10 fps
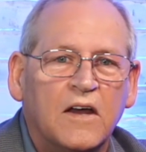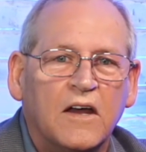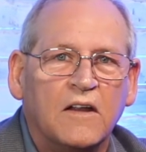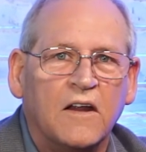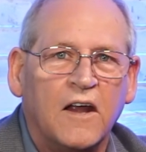
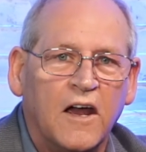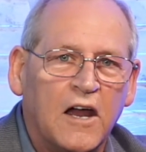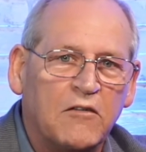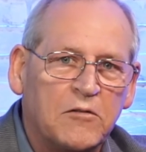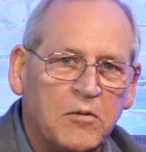And today I
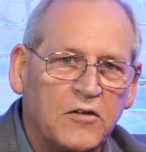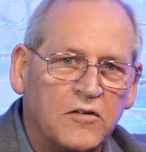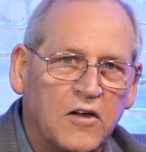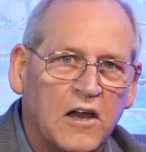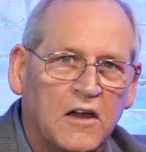have a special
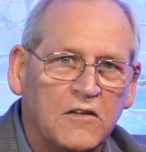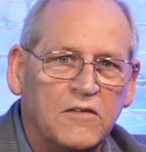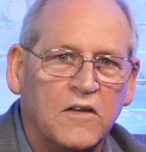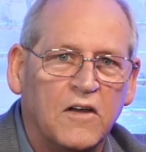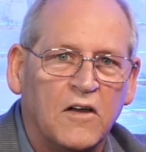
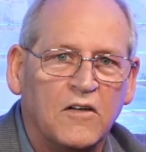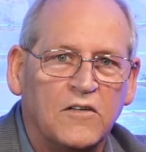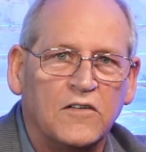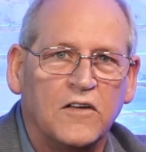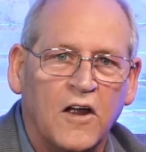guest.
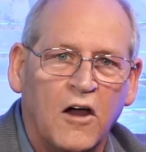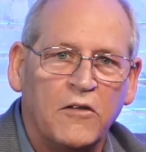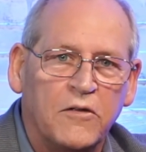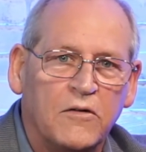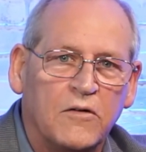She's an
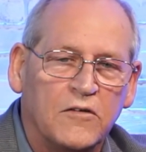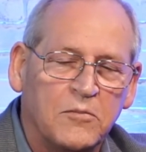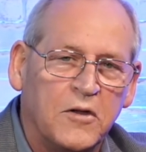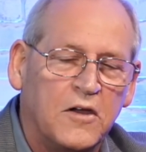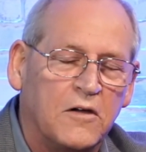author, a
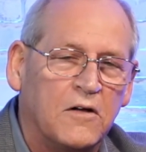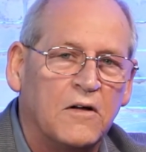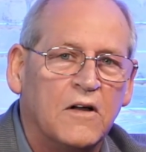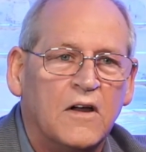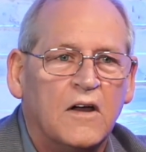speaker,
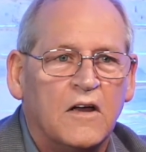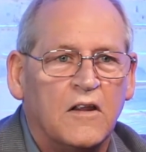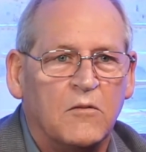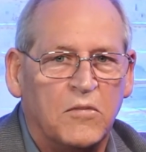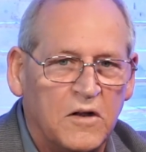
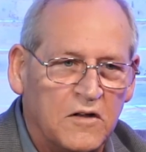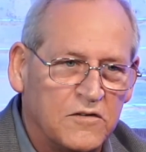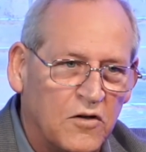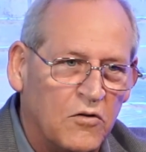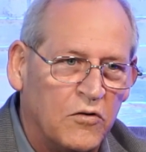a business
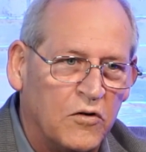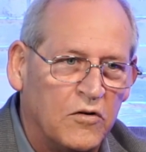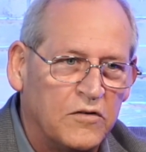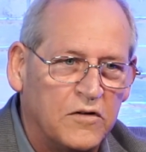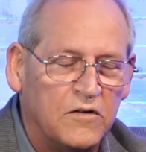owner.
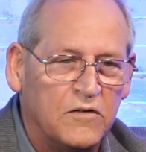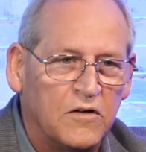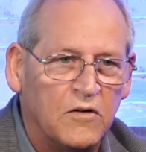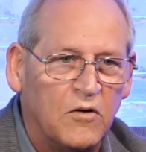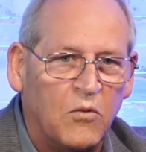She's
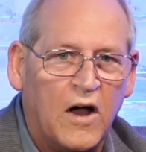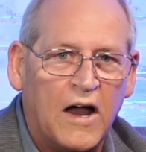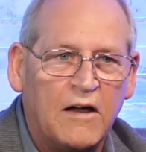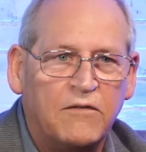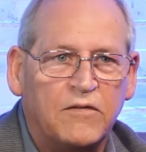a
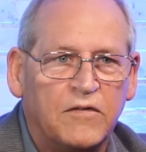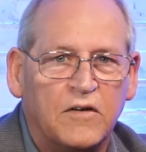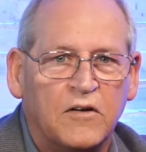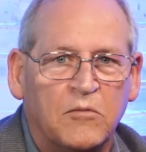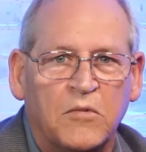wife,
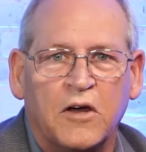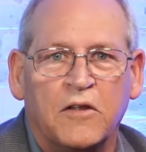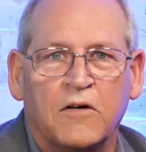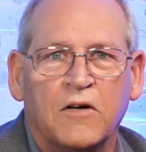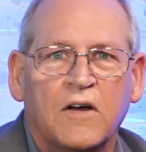a
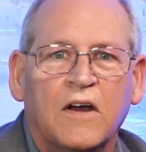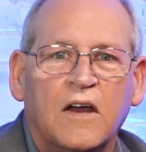mother.